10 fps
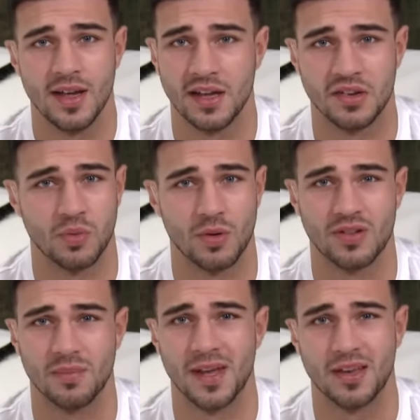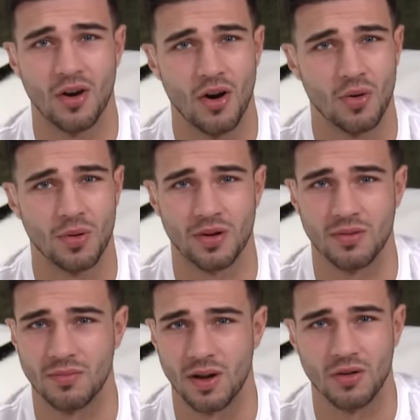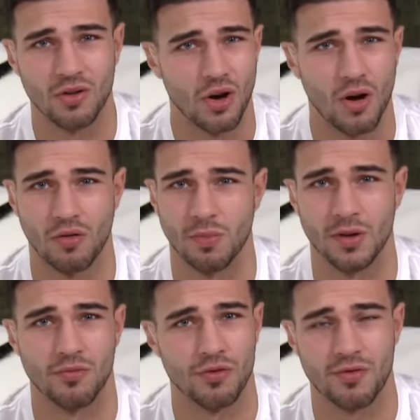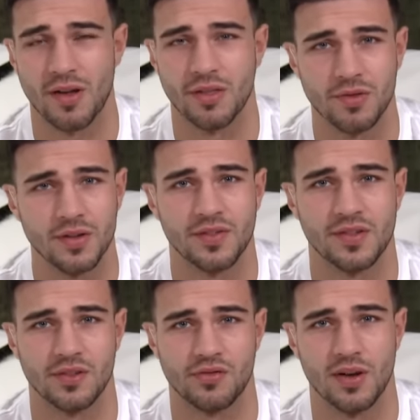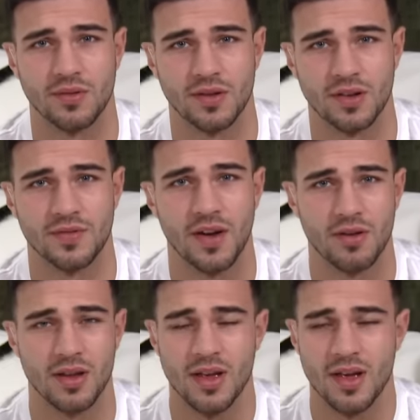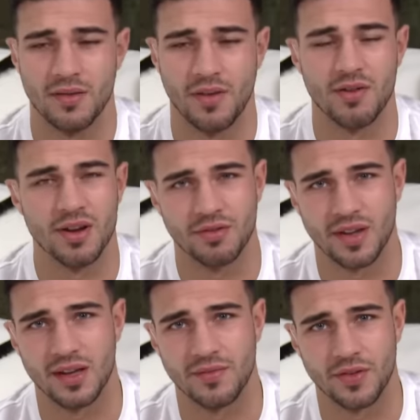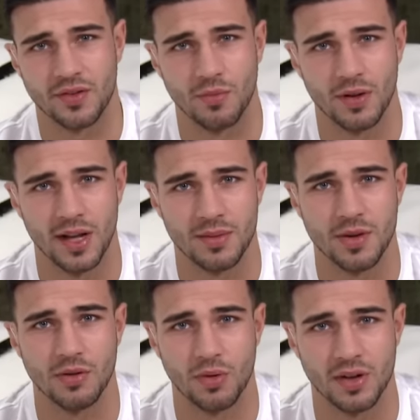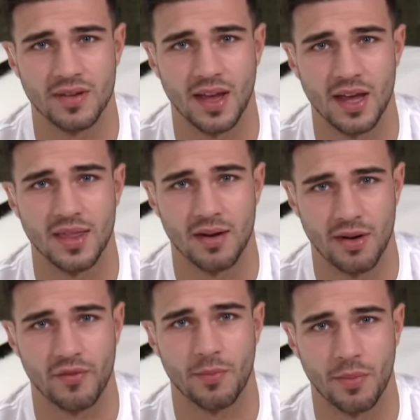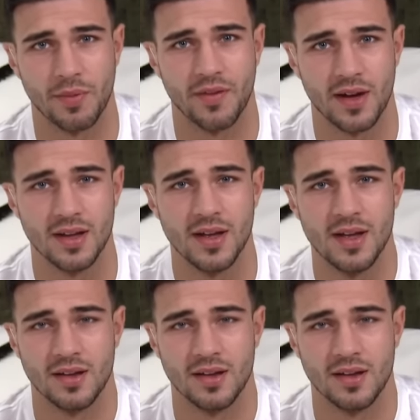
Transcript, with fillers: He just wanted to make it awkward and look horrible and run around the ring for 6 rounds. And it's very, very irritating for someone like me who wanted to get in there and have a proper fight.